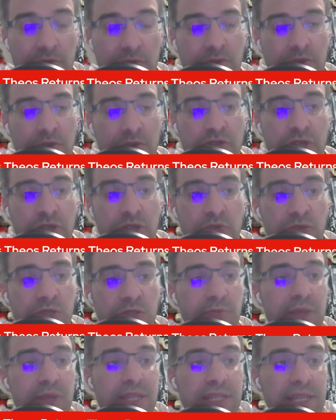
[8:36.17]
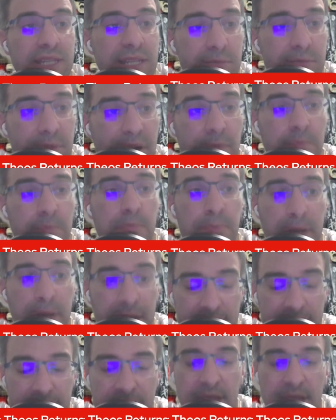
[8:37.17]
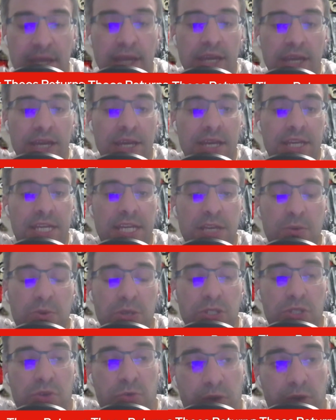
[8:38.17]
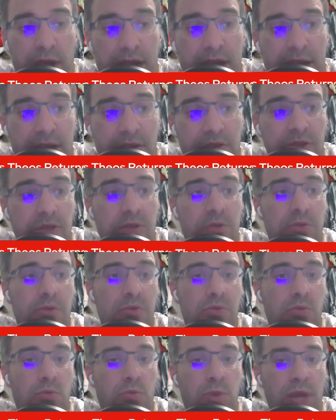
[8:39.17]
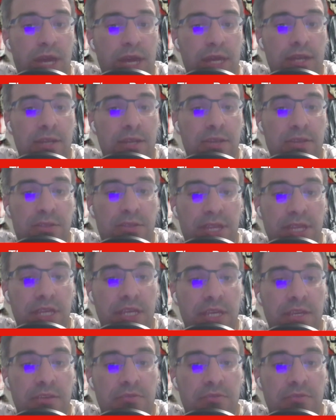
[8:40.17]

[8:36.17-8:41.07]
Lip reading: of Jose Luis Mendilibar, but he was around when the